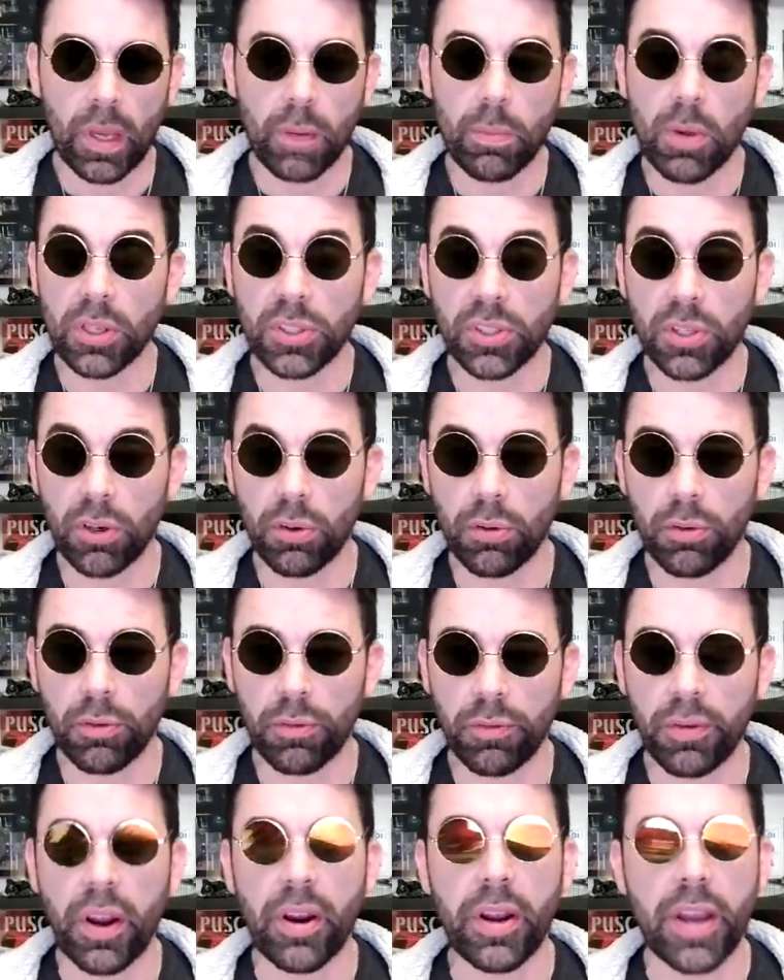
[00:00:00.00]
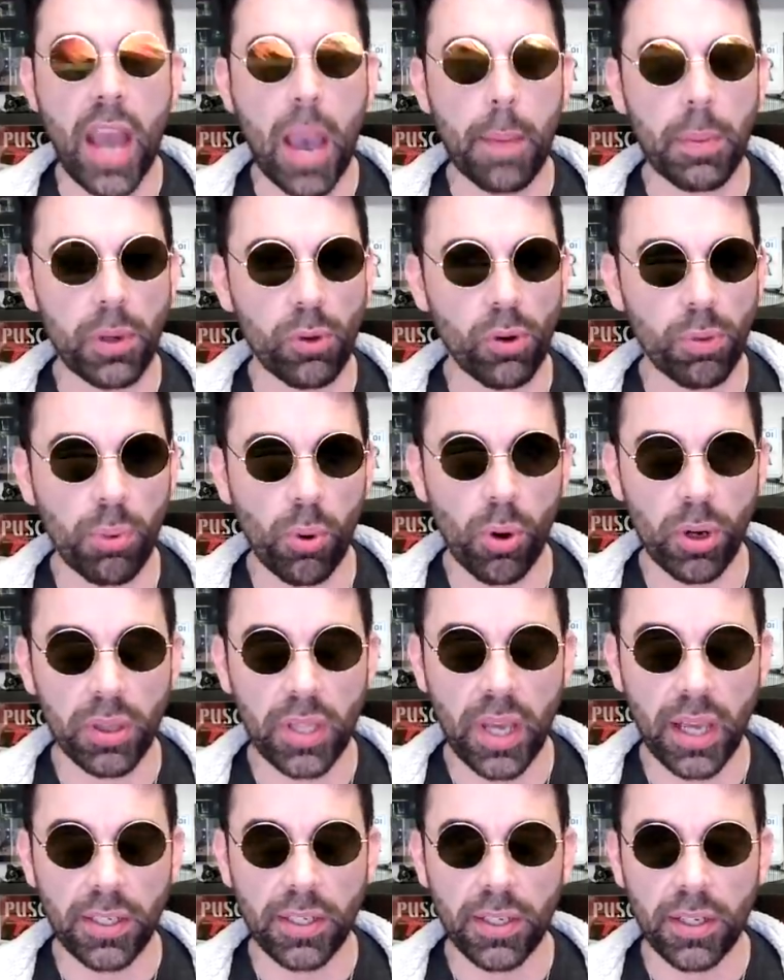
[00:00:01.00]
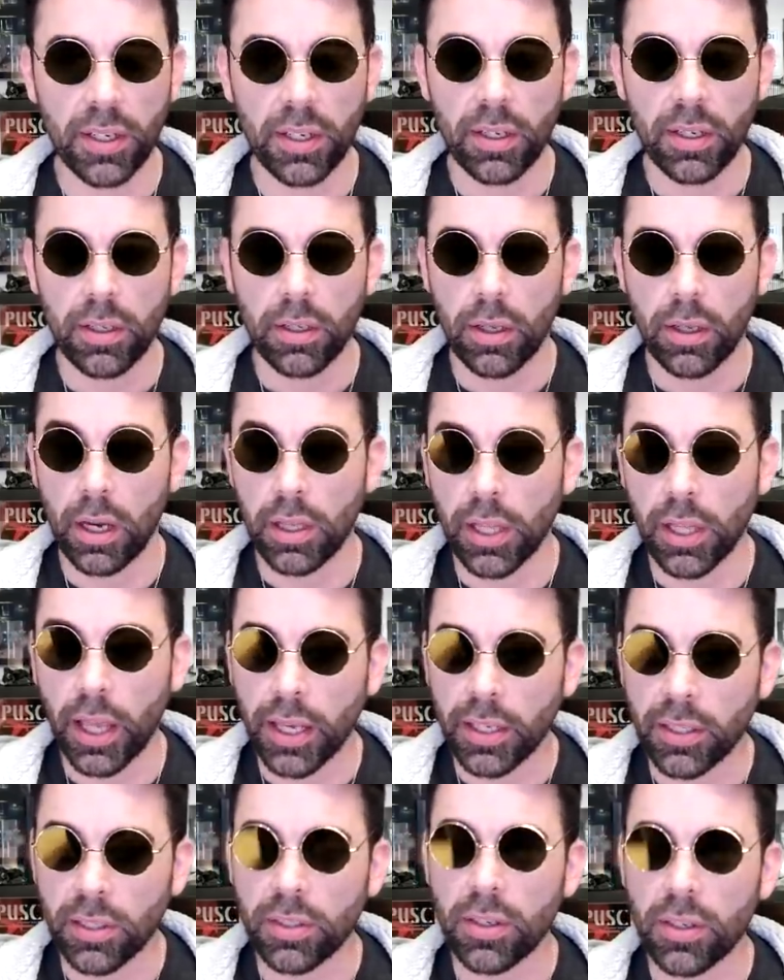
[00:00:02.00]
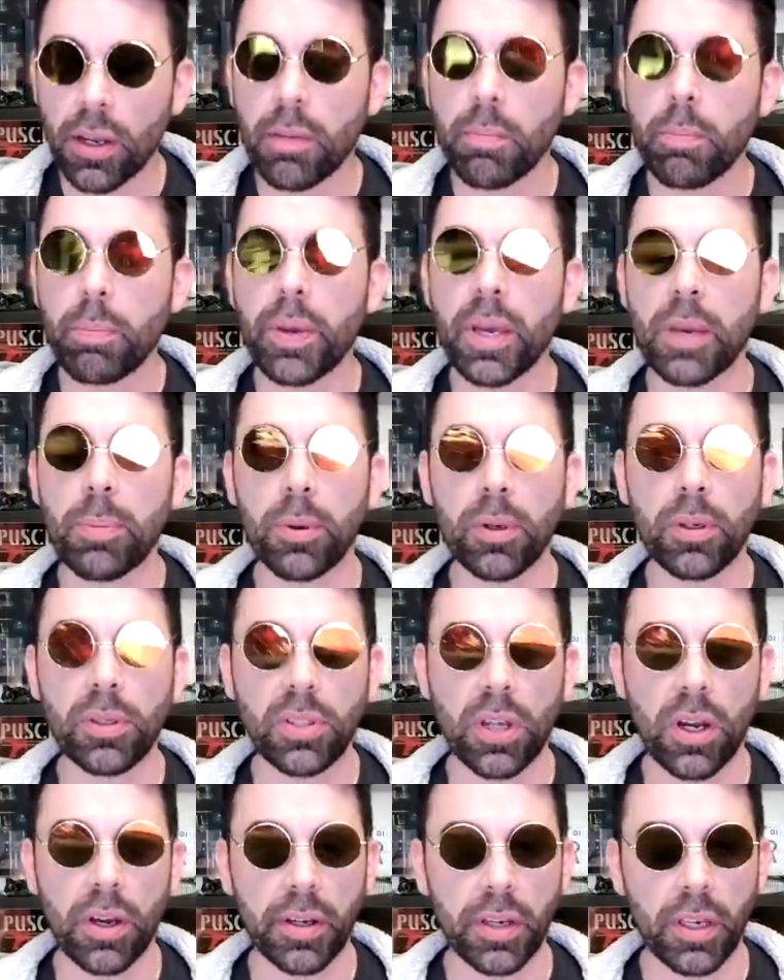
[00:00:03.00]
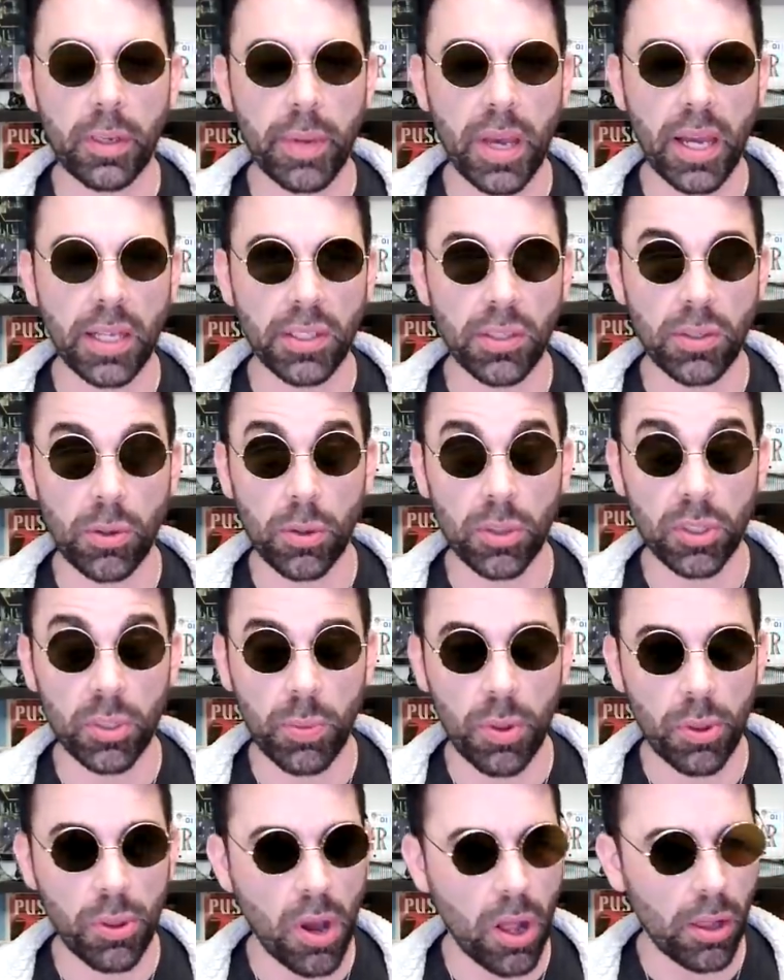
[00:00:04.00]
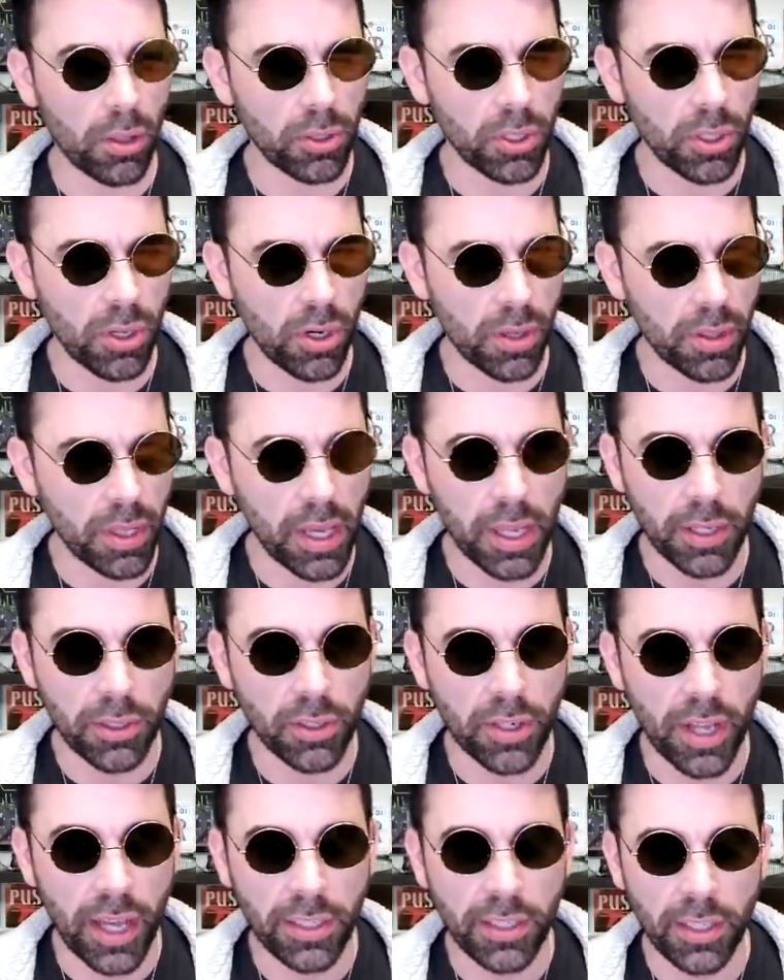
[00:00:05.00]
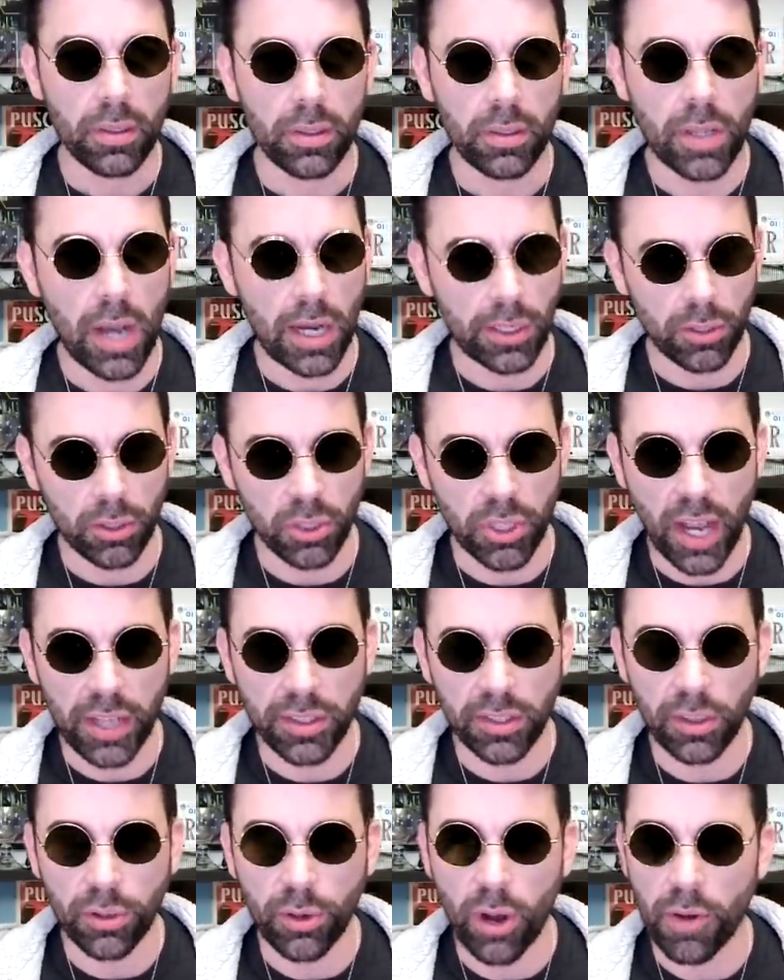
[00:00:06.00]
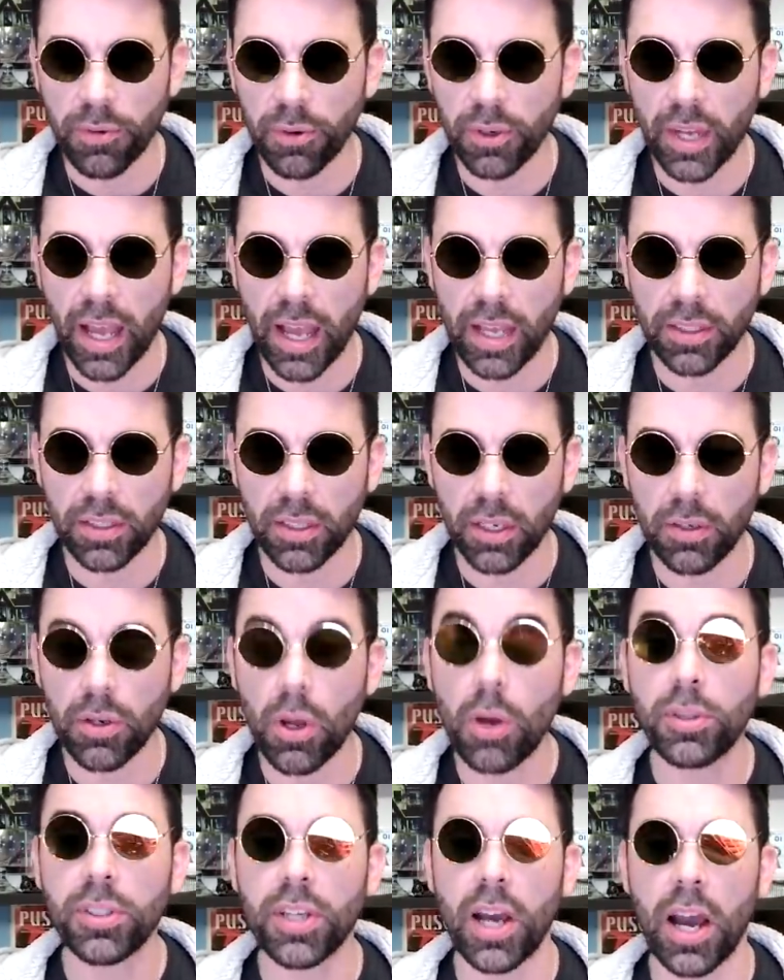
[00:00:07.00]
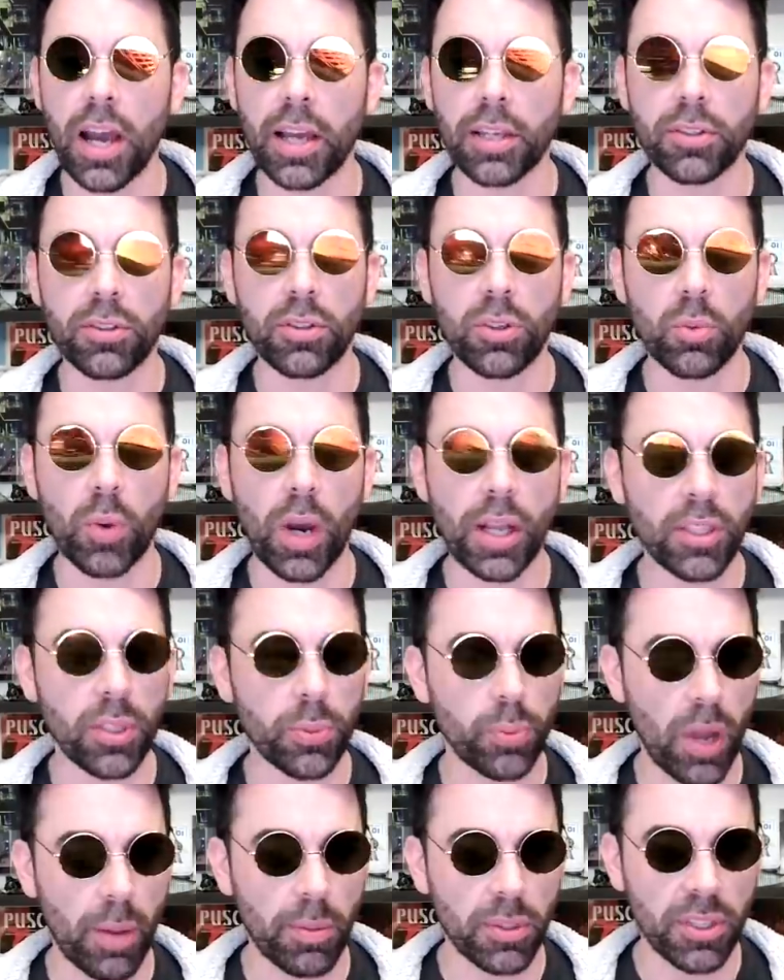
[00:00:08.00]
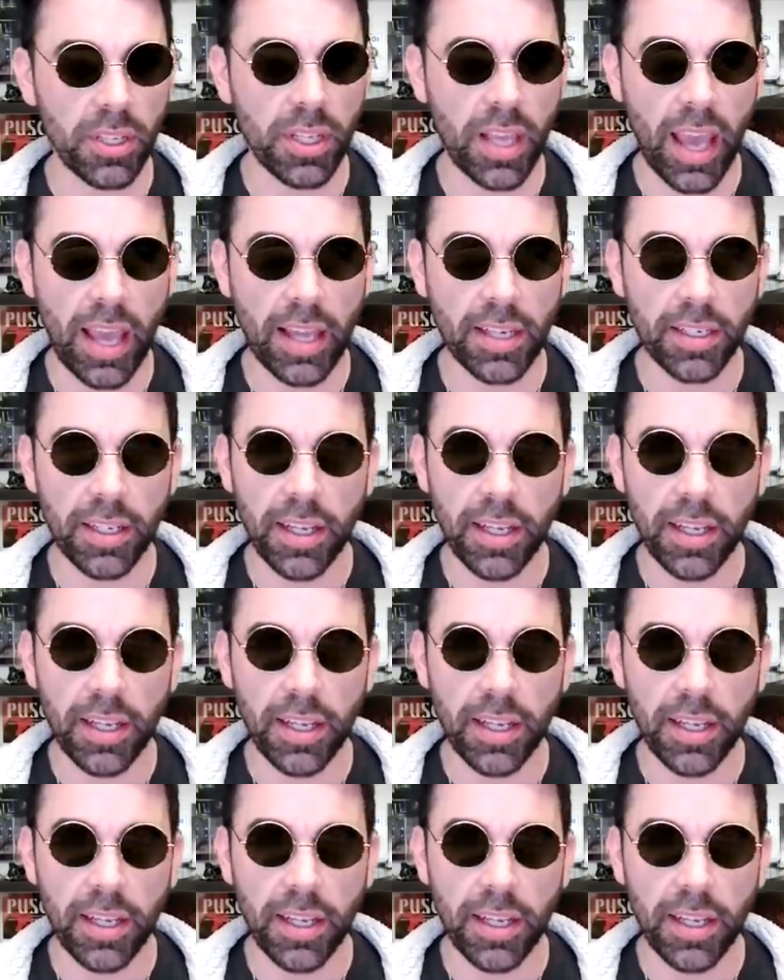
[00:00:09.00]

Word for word: I'm also very happy to report that, unlike some people talking about Norse mythology on the internet, Doctor Jackson Crawford has no ties to white supremacy and